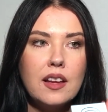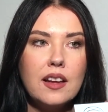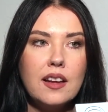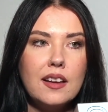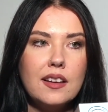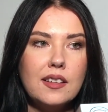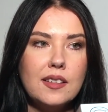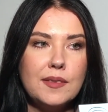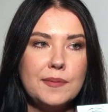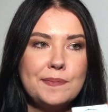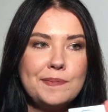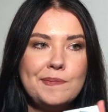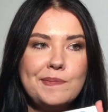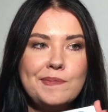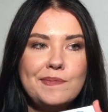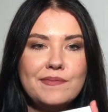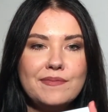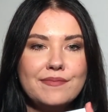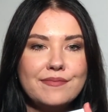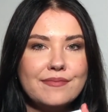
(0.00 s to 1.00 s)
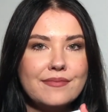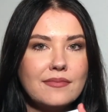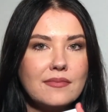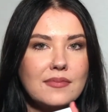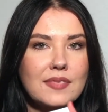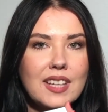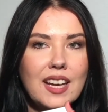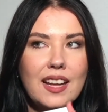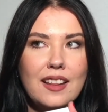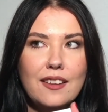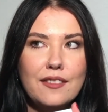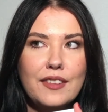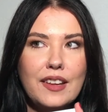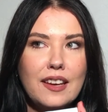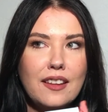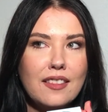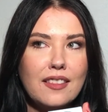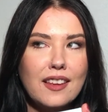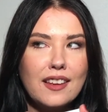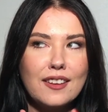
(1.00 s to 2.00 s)
I love
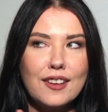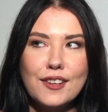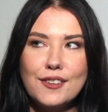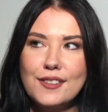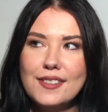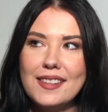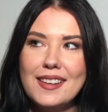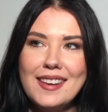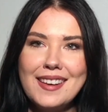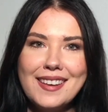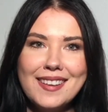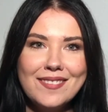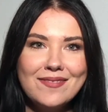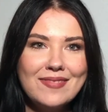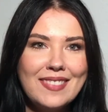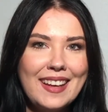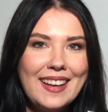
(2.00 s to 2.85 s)
anything cozy,